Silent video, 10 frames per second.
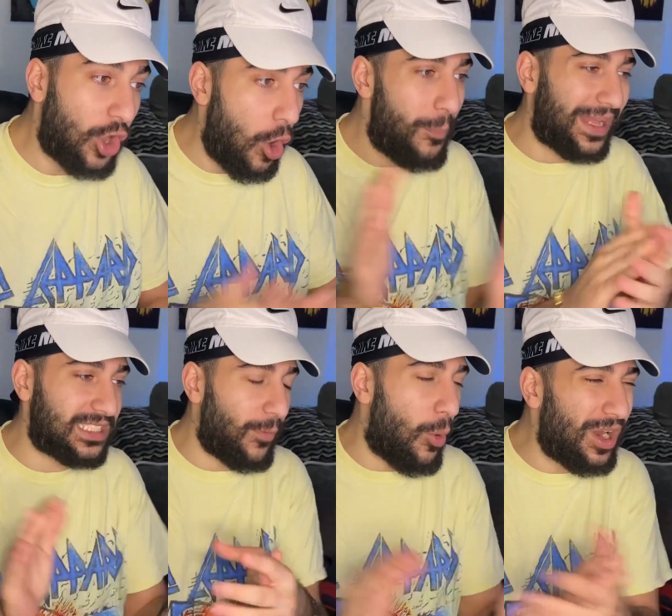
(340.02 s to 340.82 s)
go,
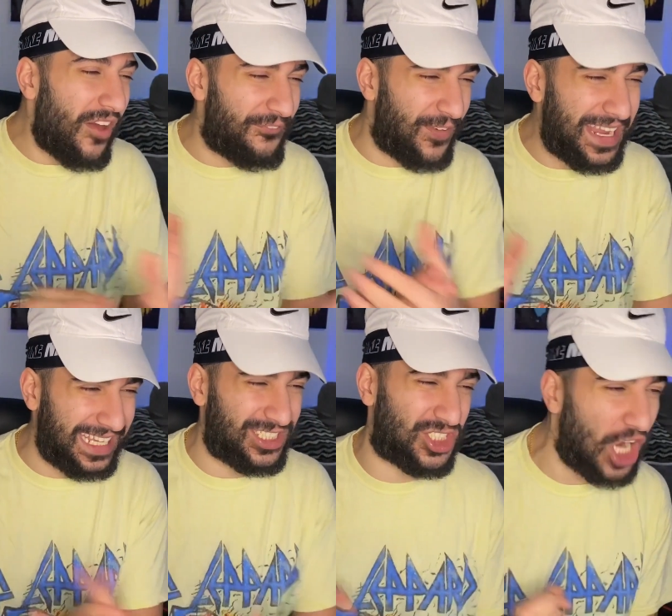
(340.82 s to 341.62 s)
Benzema. What a
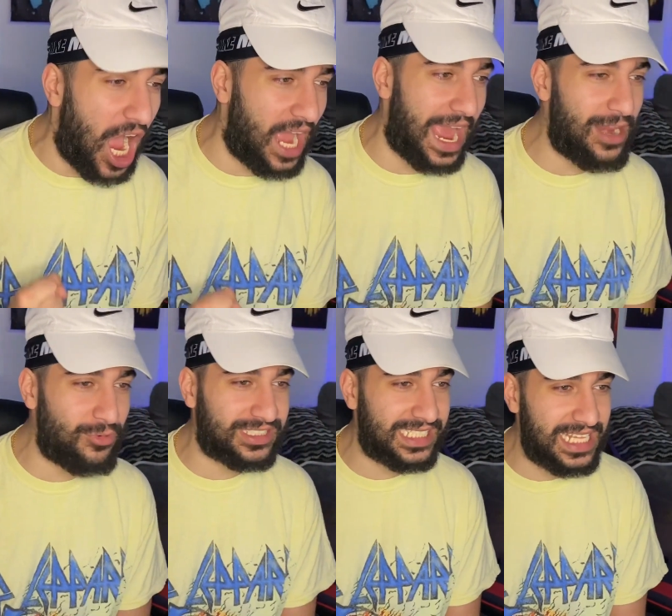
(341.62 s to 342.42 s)
freaking shot.
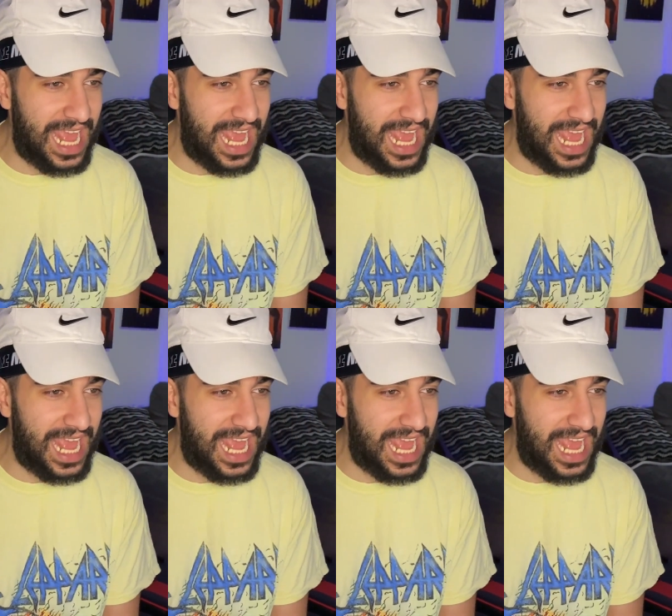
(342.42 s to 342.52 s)
Anyone see